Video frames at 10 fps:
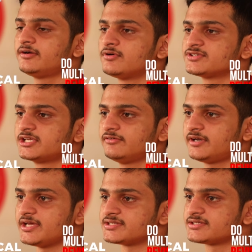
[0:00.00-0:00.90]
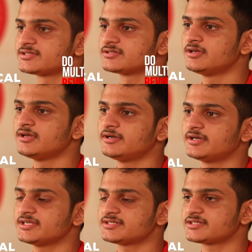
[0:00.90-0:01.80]
did was give tests.
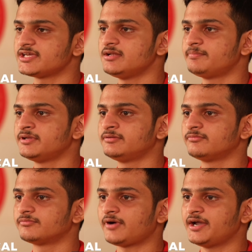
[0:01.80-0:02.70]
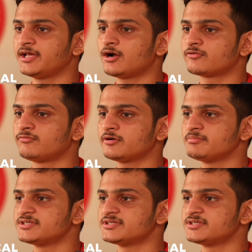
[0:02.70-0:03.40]
Tests help in finding out what